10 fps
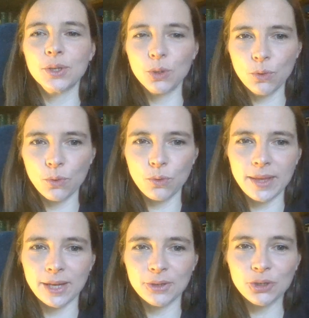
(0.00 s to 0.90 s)
the law
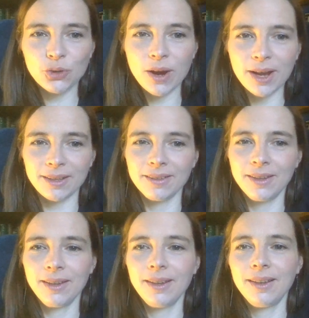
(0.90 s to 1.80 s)
without a trial.
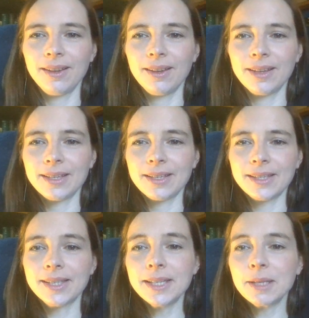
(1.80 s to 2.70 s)

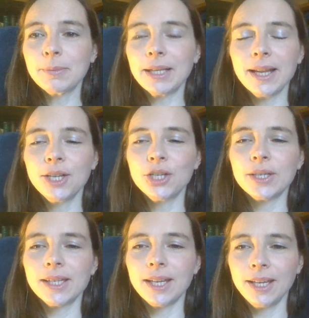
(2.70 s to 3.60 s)
Since the Middle
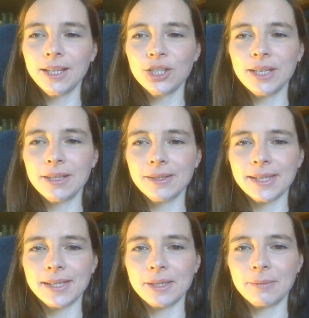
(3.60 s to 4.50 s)
Ages, the English legal
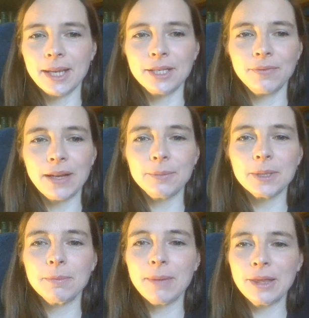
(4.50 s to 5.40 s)
system had
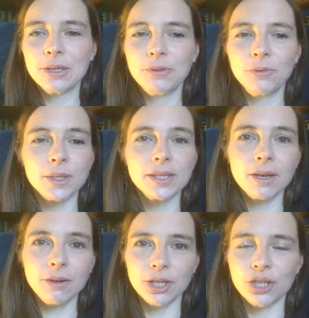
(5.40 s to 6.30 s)
developed a method for
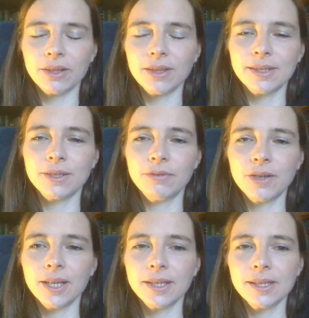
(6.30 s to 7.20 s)
discouraging this
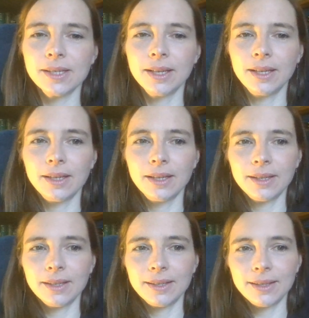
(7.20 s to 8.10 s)
defiance,
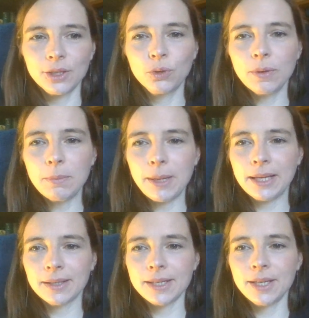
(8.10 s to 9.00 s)
the grim
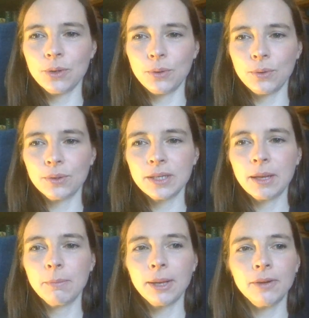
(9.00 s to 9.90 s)
penalty called
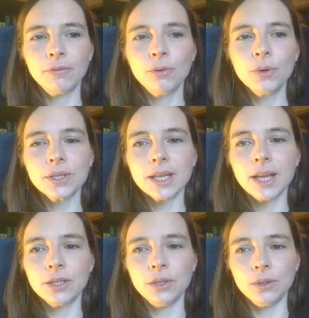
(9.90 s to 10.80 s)
peine forte
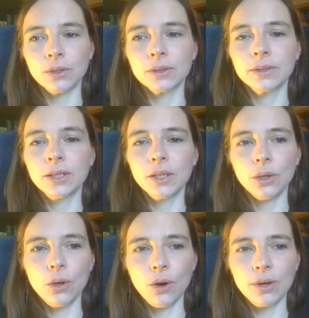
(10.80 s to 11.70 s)
et dure,
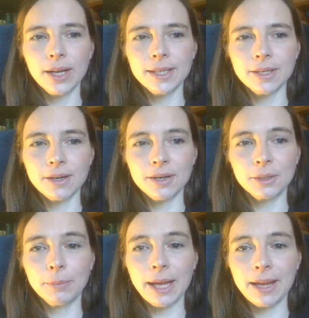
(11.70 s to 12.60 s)
long and
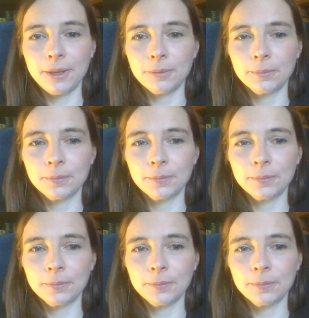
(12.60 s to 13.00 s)
hard pain.